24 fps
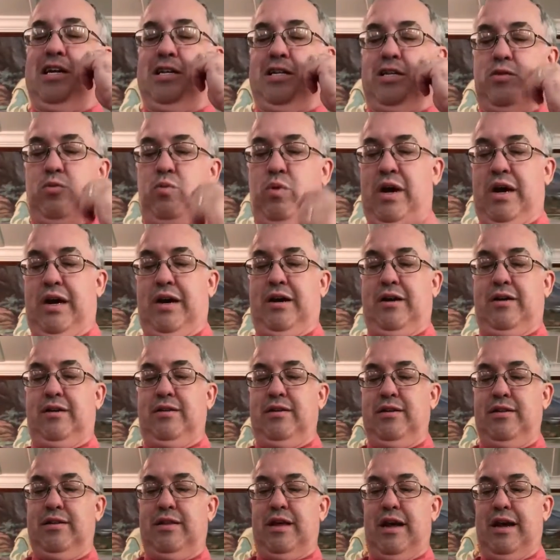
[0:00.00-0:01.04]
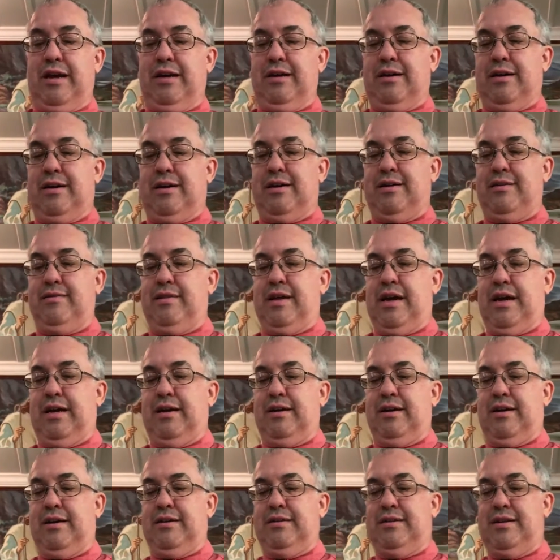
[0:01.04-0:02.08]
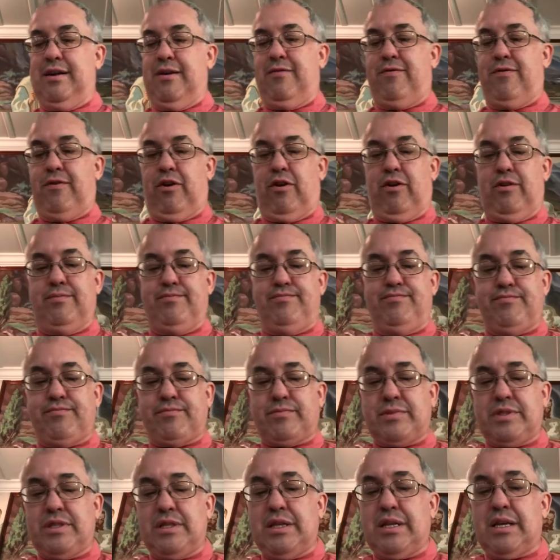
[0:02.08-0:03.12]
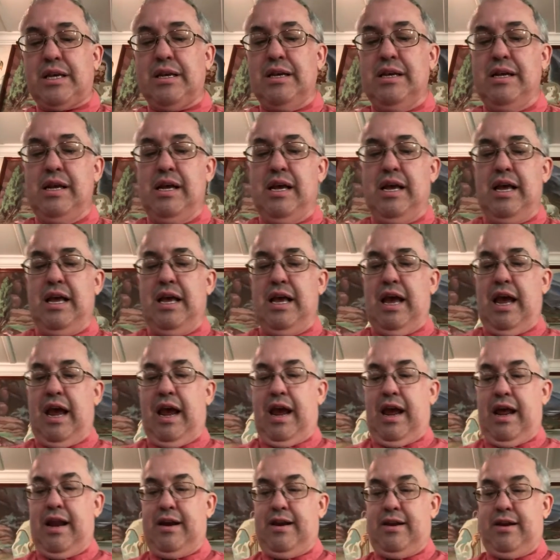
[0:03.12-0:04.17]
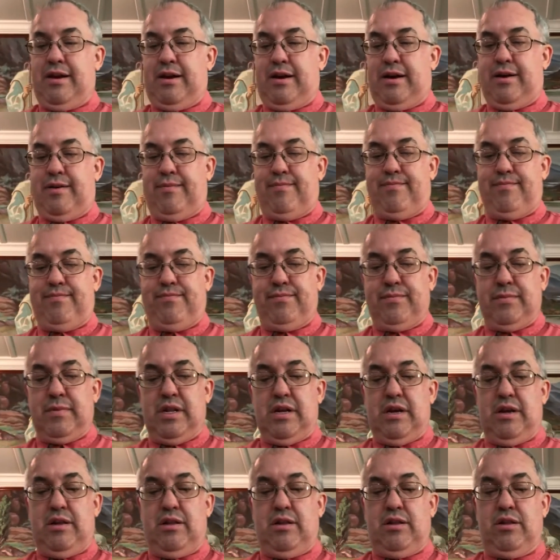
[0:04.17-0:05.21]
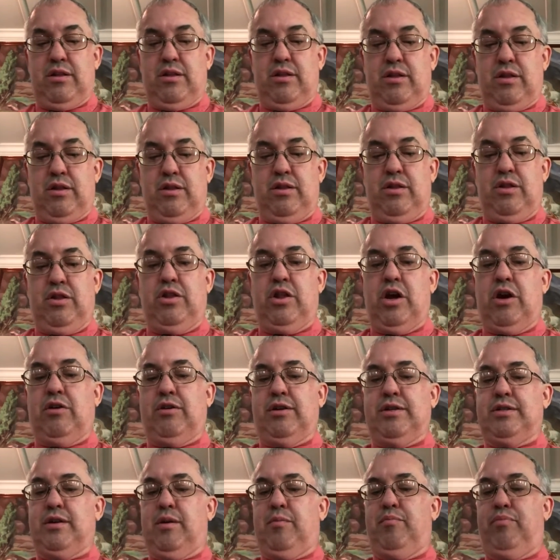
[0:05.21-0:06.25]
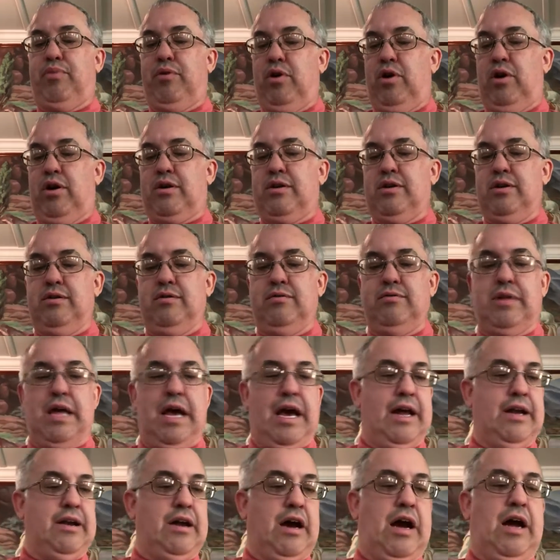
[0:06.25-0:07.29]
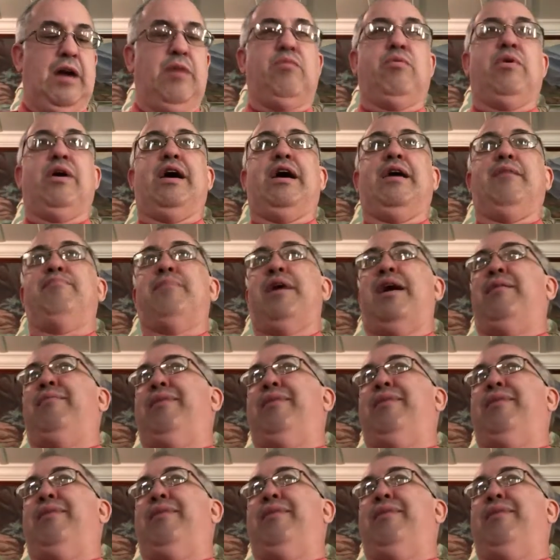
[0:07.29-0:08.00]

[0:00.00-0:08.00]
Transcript: is where they, uh, they uh, differ. And um, there is a book that I read